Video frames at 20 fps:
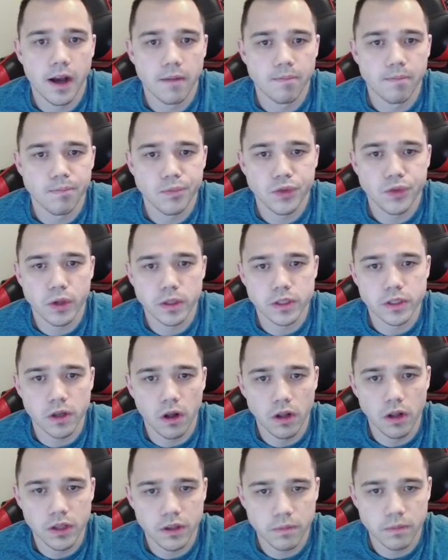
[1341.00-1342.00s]
So it's all
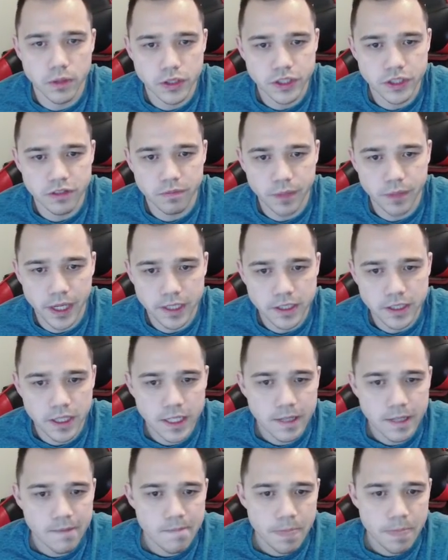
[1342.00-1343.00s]
at the mercy of baits.
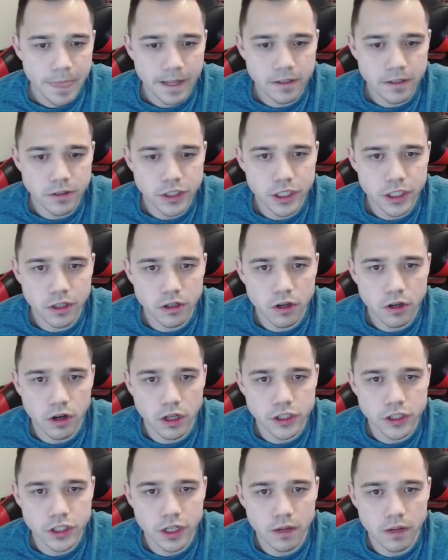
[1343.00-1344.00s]
I do shield a cross
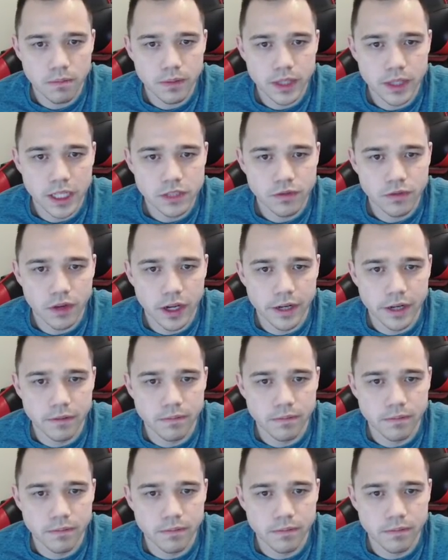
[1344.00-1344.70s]
shot, but that's fine.